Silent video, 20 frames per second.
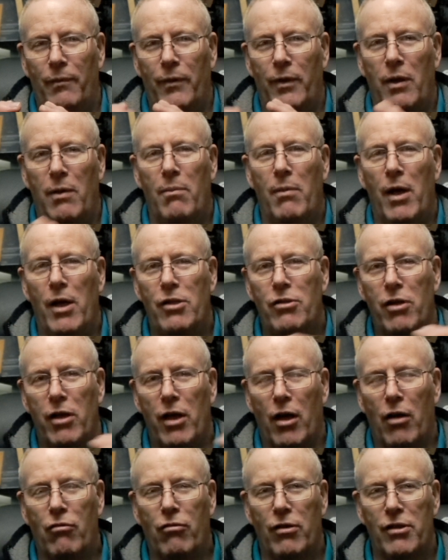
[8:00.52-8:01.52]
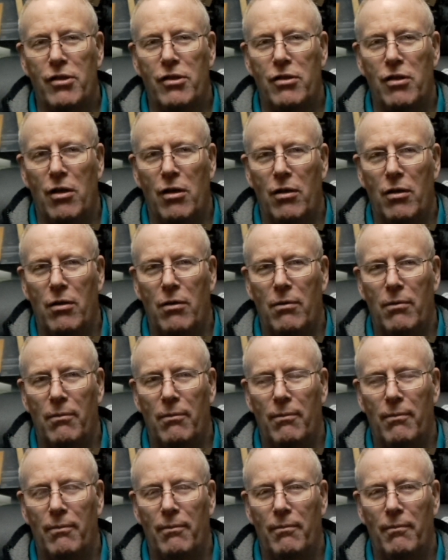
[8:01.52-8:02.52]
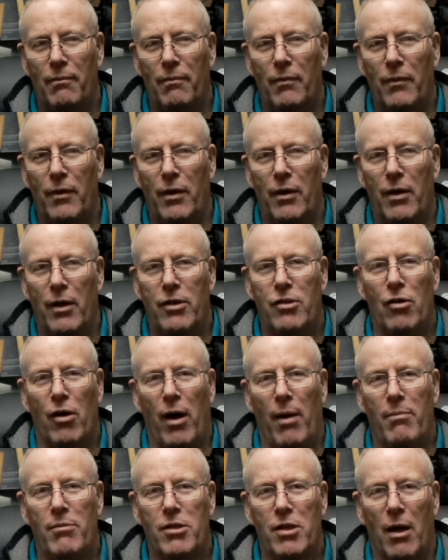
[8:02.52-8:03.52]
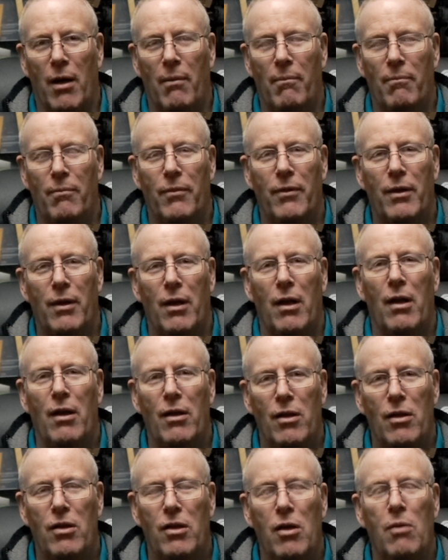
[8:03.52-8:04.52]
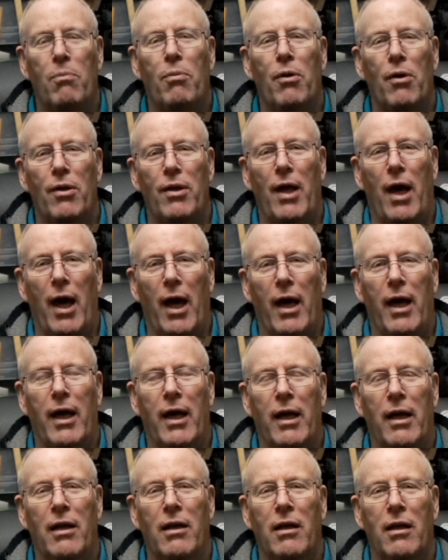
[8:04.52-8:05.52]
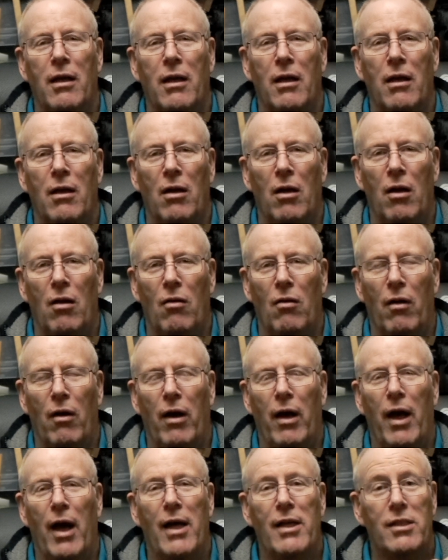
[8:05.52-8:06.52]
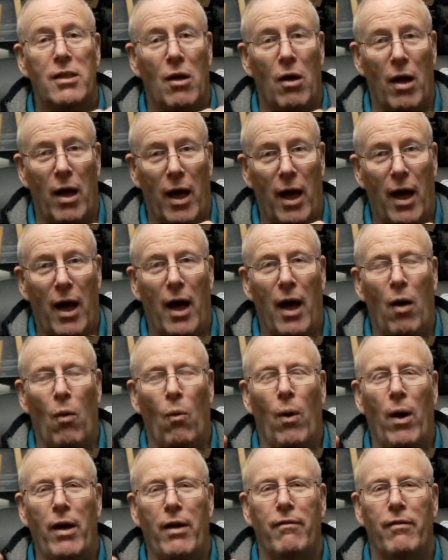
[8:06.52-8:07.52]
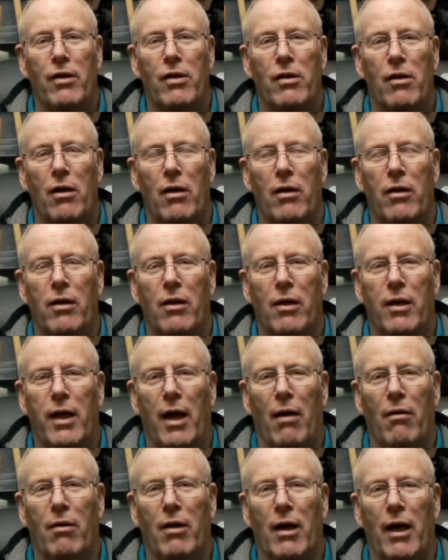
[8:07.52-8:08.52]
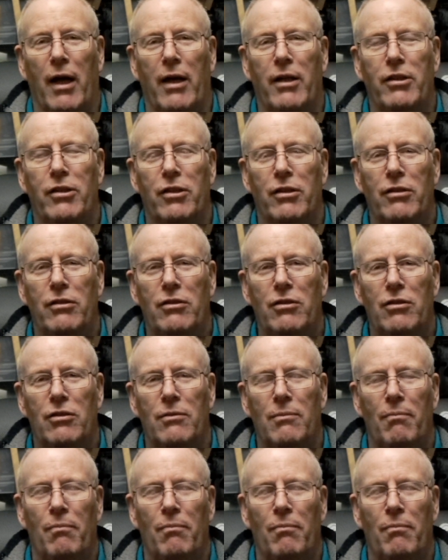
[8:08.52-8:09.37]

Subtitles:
You measure it across the diameter. You put that in, right, as one of your calculations.